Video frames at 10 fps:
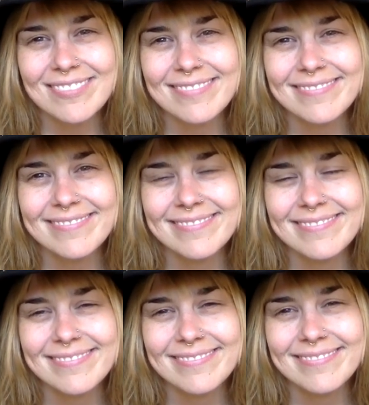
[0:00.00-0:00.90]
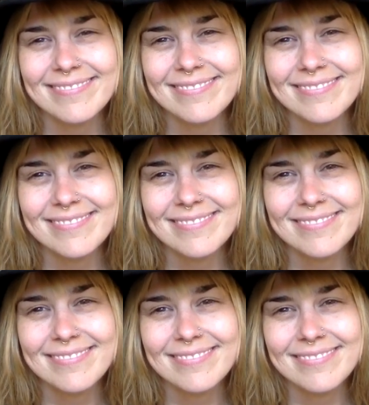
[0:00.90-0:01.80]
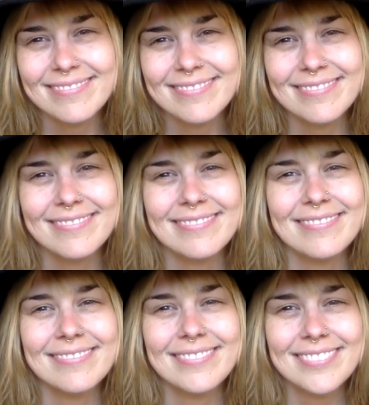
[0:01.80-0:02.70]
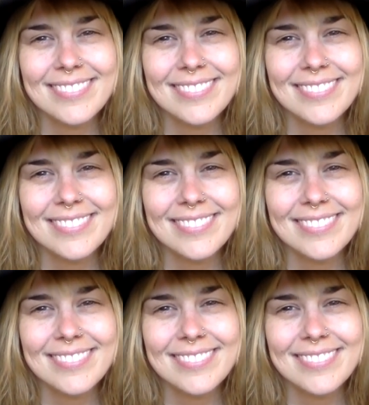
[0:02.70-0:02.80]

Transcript: No one is speaking in this clip.